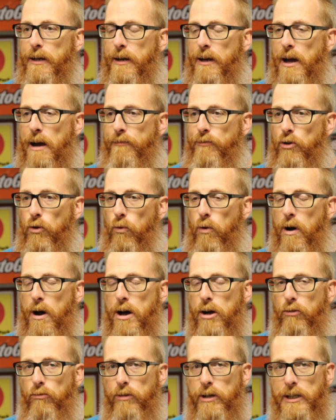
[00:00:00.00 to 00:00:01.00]
After a
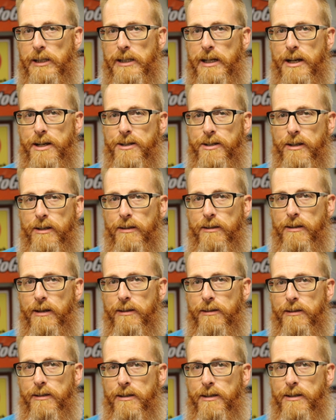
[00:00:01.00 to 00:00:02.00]
while, realizing
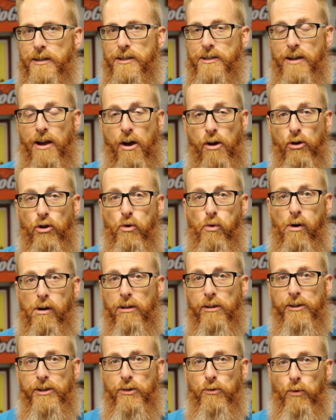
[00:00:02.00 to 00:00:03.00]
that the sound
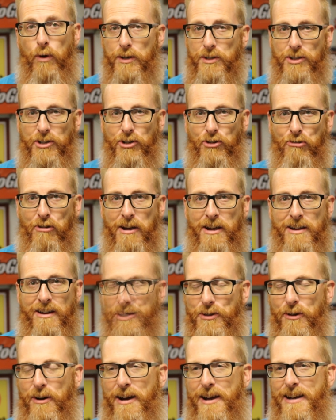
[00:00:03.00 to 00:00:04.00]
quality wasn't great,
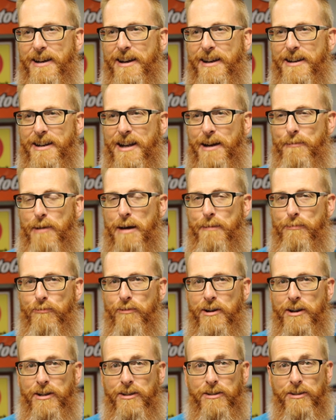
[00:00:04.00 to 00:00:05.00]
so I ended up
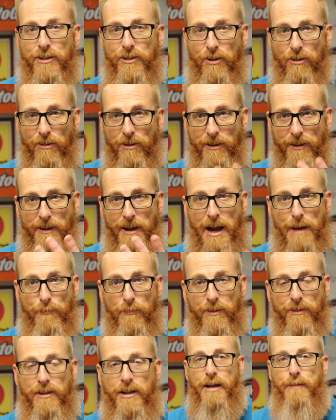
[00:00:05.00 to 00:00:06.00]
upgrading to the current
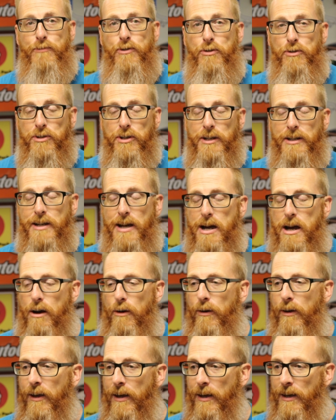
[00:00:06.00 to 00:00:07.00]
camera I'm using
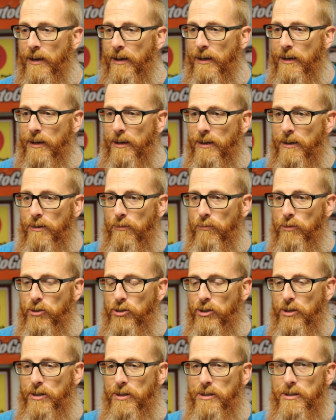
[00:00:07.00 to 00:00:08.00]
now,
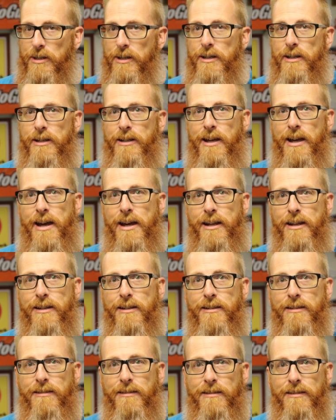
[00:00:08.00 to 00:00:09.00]
which is a
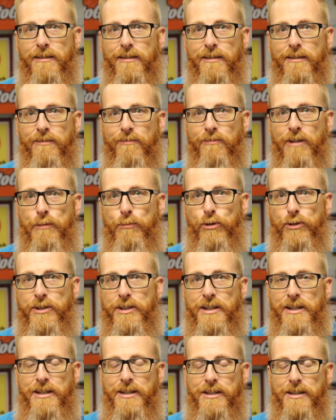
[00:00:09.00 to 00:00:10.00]
Canon Rebel
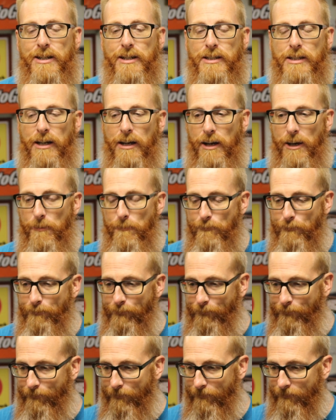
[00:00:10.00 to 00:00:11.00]
T six i.
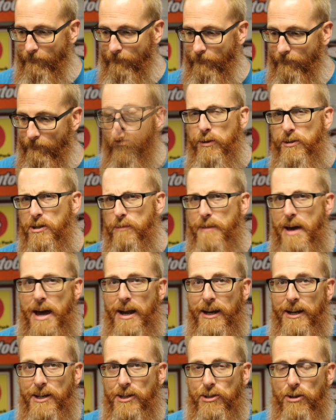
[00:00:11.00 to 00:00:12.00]
With some
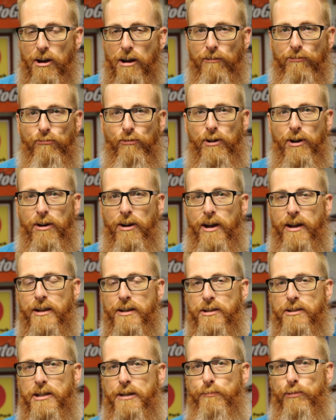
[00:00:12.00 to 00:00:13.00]
editing software and a
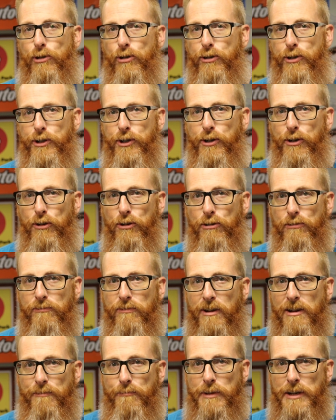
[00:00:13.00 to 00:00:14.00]
steep learning
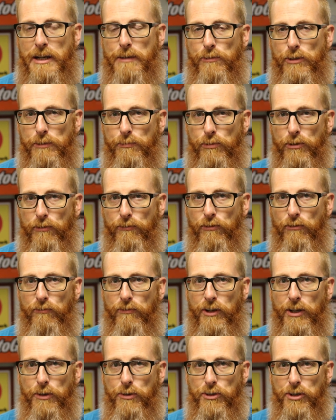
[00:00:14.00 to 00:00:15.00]
curve, I've been able to put a few
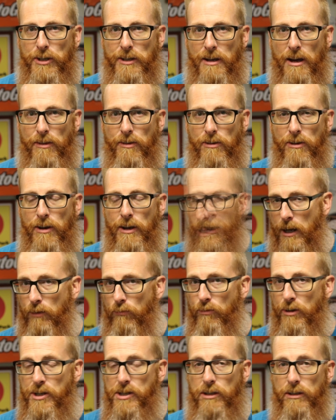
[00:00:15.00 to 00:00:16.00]
videos together. I
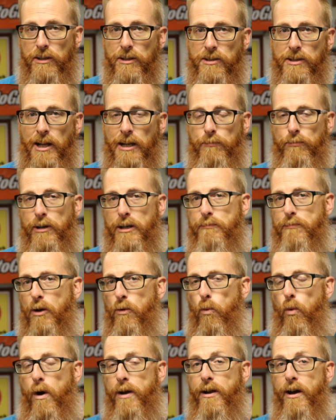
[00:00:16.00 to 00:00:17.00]
recently celebrated my
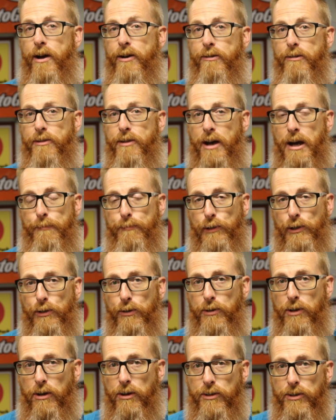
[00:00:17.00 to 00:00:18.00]
one hundredth
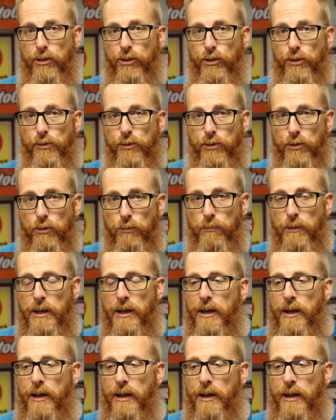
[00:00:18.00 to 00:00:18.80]
upload onto YouTube,